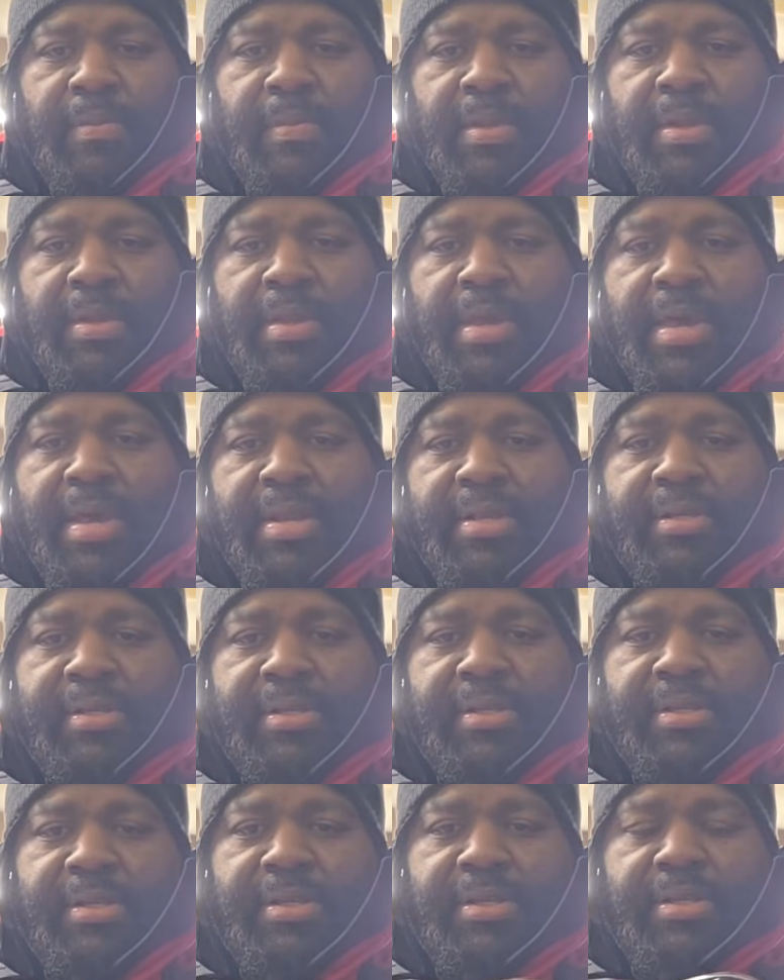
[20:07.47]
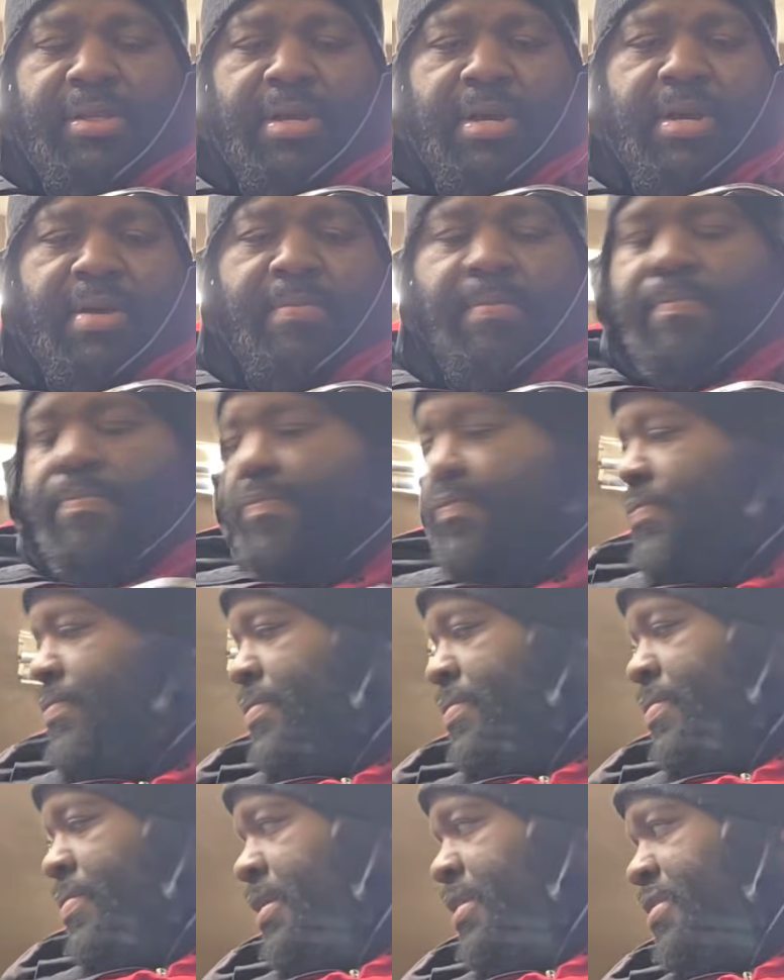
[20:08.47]
Yeah, this is a
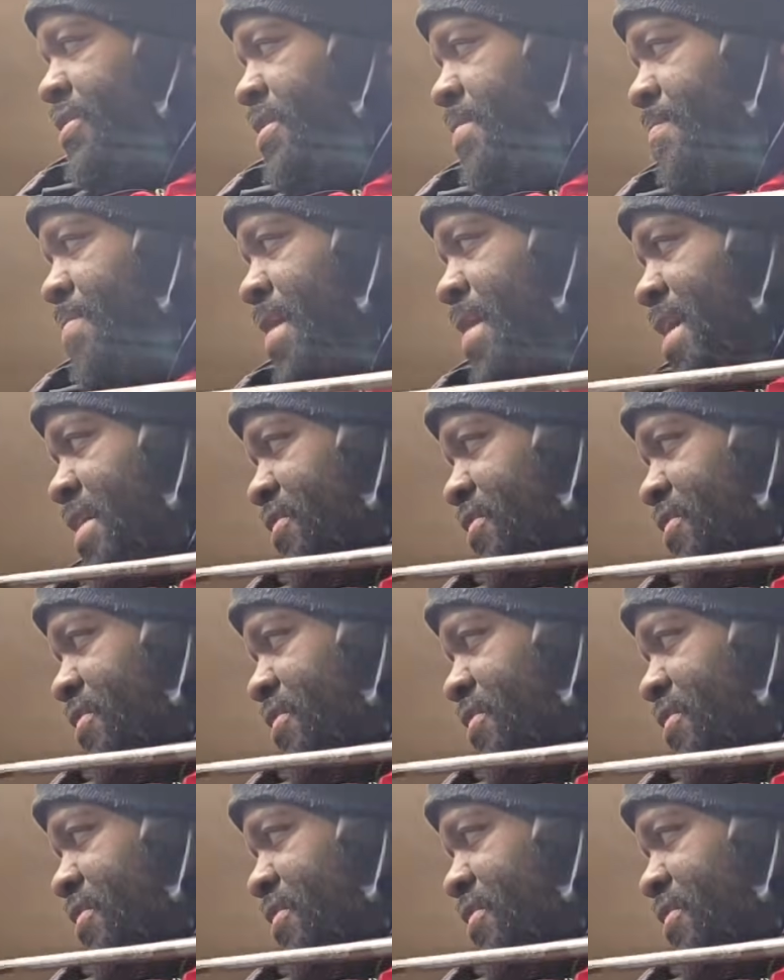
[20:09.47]
bass